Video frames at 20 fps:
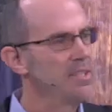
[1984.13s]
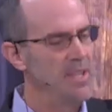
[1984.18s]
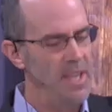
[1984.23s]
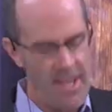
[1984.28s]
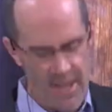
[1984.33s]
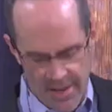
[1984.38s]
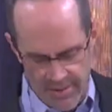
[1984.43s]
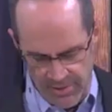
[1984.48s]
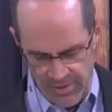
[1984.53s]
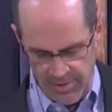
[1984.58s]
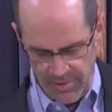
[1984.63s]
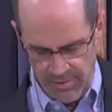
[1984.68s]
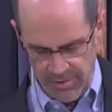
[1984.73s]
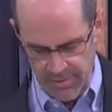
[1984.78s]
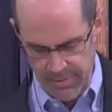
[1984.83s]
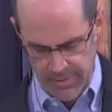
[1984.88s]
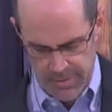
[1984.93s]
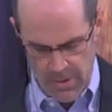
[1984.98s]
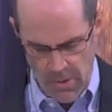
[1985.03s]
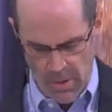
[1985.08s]

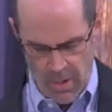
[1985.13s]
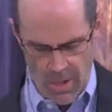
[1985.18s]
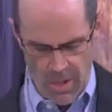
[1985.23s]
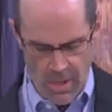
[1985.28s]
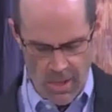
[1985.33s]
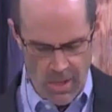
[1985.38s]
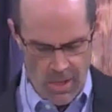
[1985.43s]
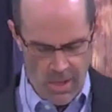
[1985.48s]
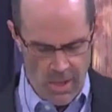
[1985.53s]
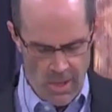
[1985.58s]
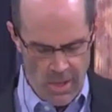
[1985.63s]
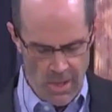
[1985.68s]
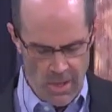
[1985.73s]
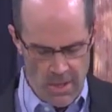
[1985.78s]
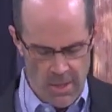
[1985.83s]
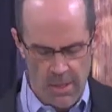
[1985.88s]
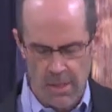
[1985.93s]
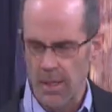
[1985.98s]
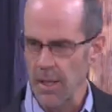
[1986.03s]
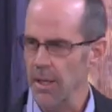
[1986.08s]
S's,
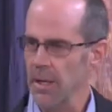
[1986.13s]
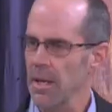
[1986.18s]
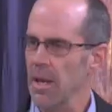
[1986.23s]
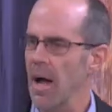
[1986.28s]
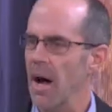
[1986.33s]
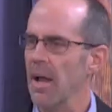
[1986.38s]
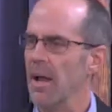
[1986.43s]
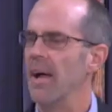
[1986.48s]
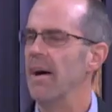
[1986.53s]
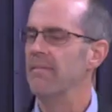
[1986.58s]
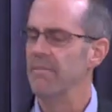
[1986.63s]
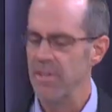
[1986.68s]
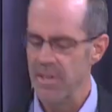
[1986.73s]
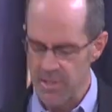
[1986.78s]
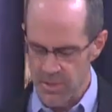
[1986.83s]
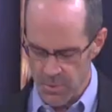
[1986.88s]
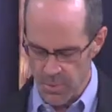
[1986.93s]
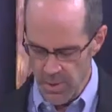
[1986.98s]
and not have this